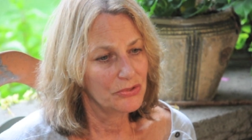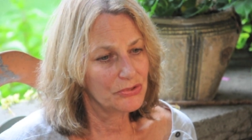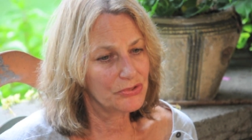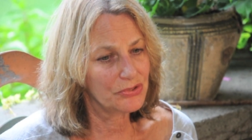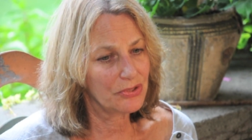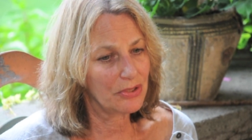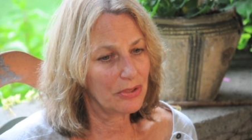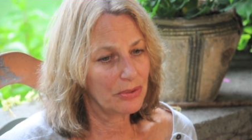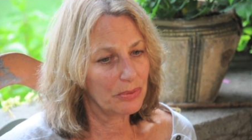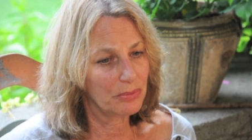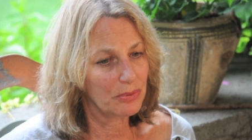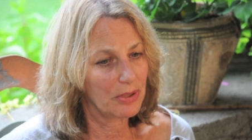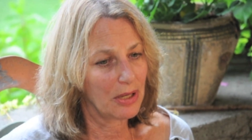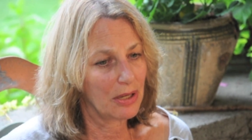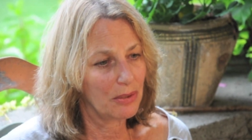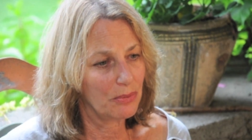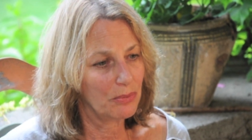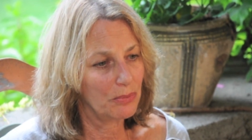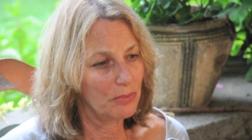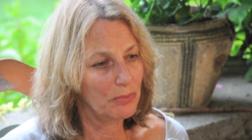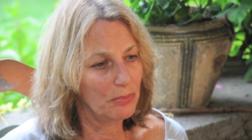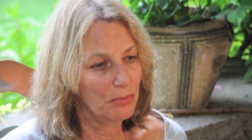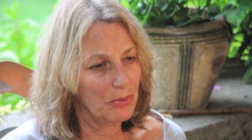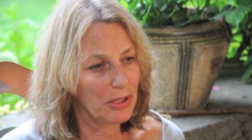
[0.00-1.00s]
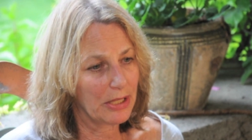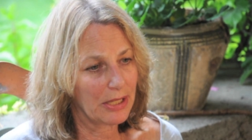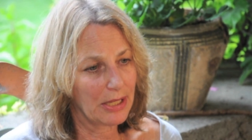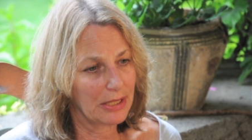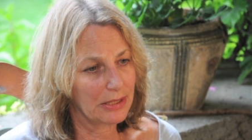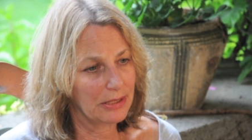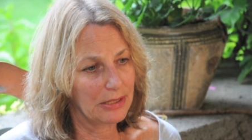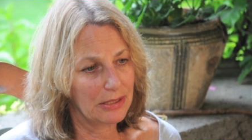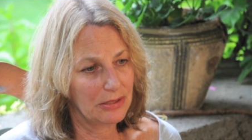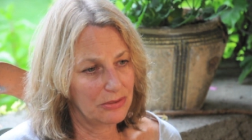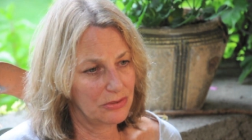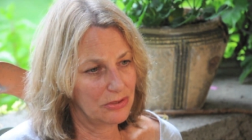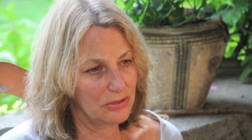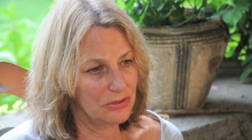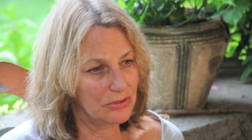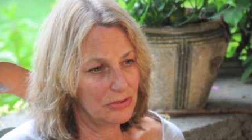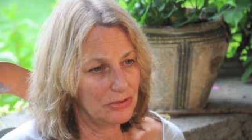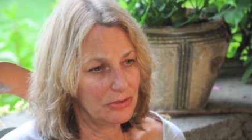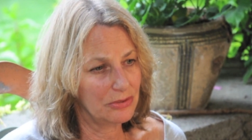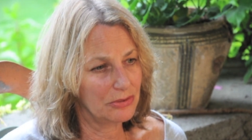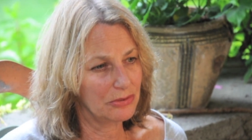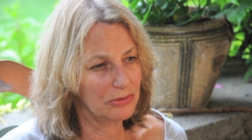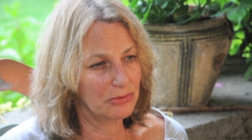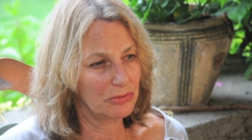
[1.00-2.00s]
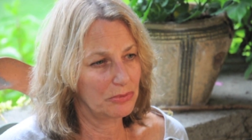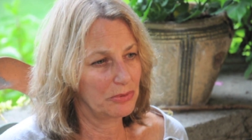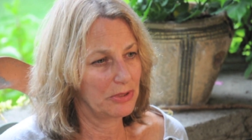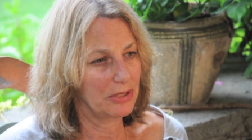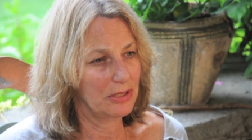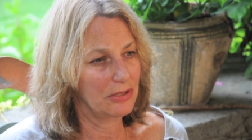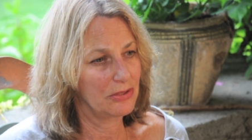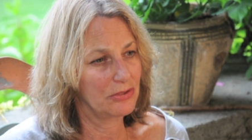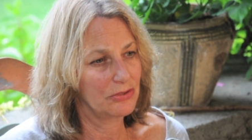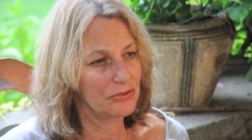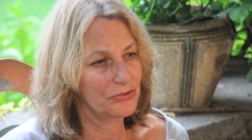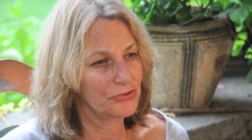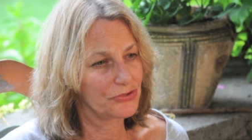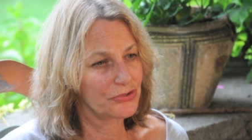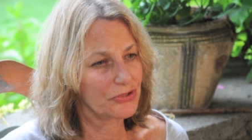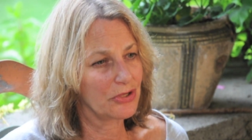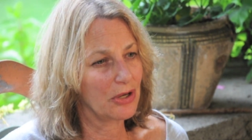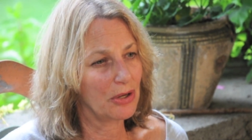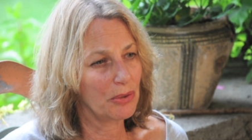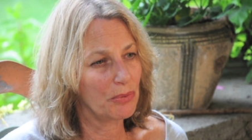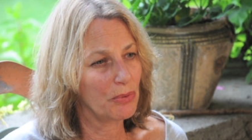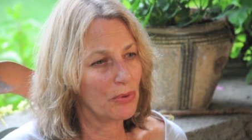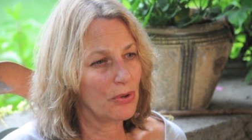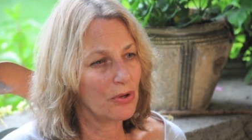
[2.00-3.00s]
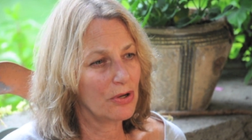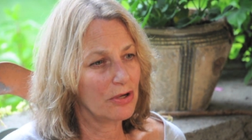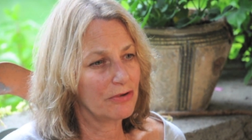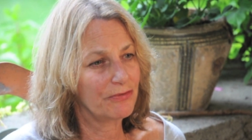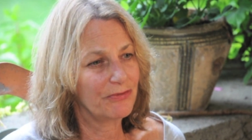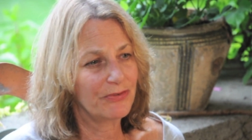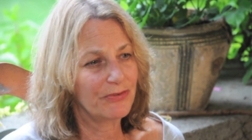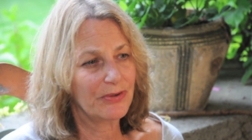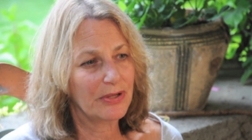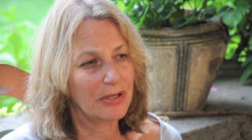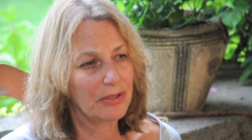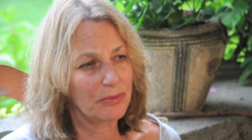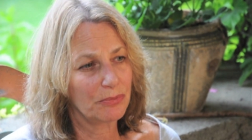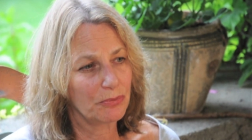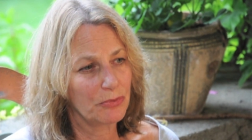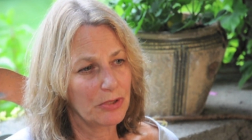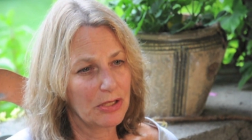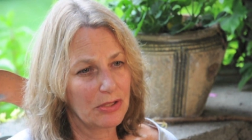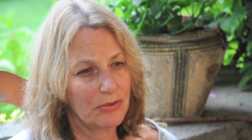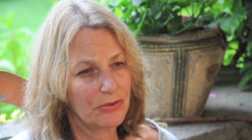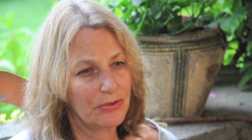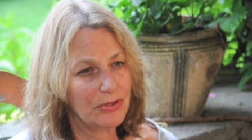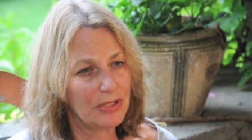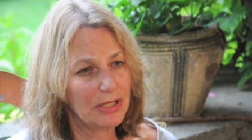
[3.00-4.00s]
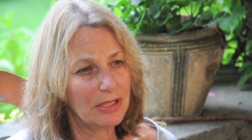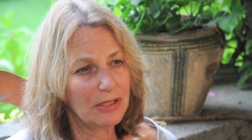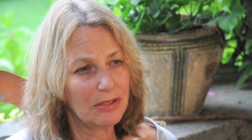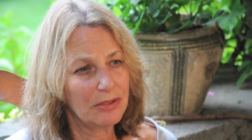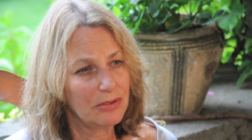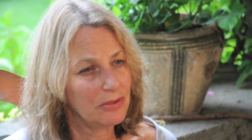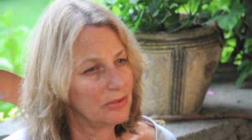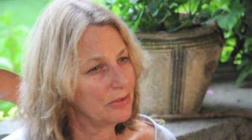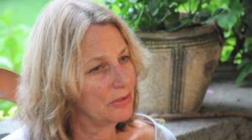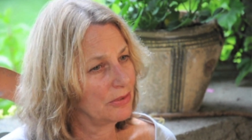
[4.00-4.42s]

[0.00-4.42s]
So what I need to do is go off and rethink